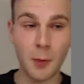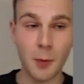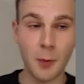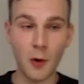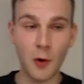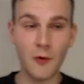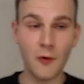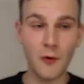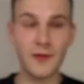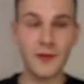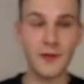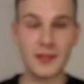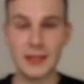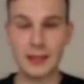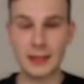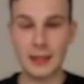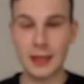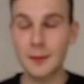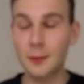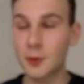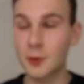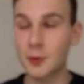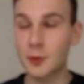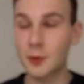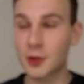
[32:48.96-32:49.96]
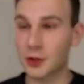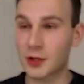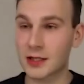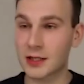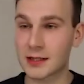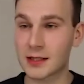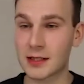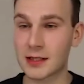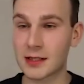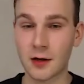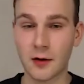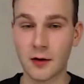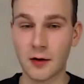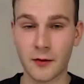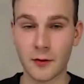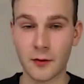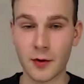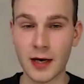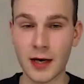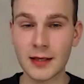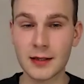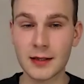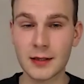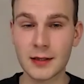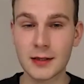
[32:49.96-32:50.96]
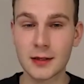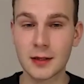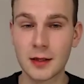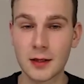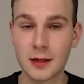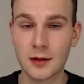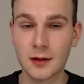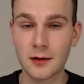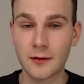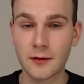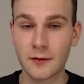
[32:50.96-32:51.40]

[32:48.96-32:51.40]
So if both are set up, which you can see on the right,